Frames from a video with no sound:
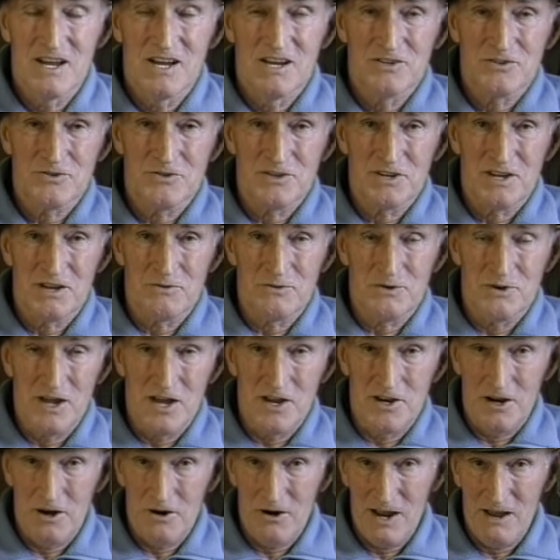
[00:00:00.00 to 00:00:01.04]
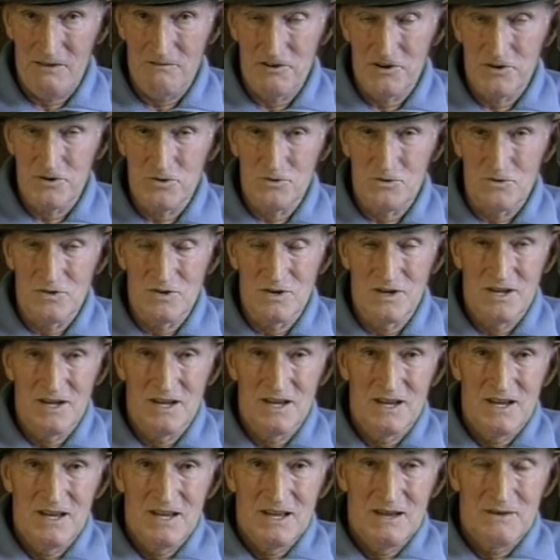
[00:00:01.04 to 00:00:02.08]
So you get, and they're heavy too,
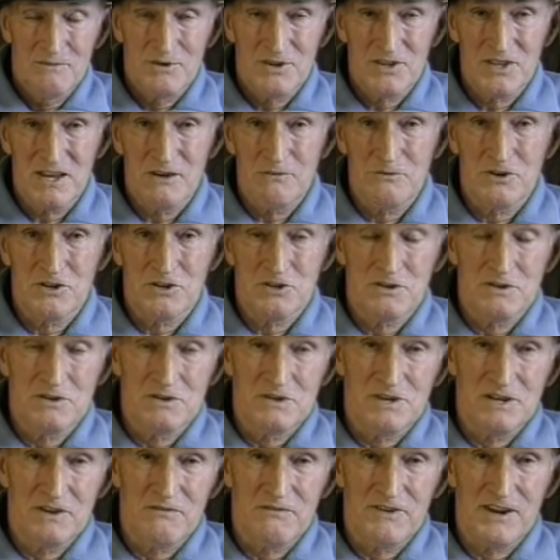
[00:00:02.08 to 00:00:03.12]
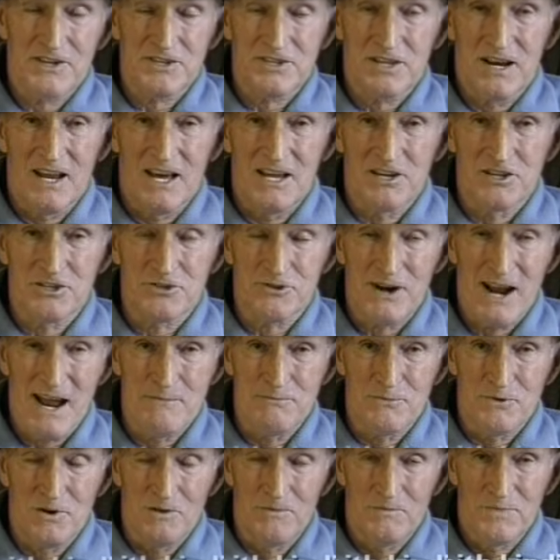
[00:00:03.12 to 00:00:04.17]
but they would deflect a lot of
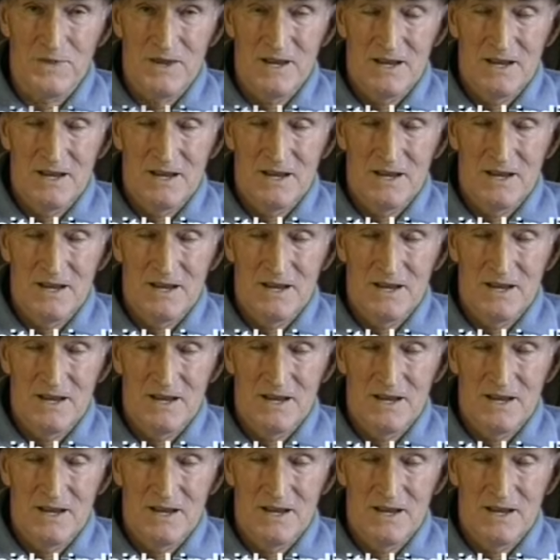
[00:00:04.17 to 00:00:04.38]
shrapnel.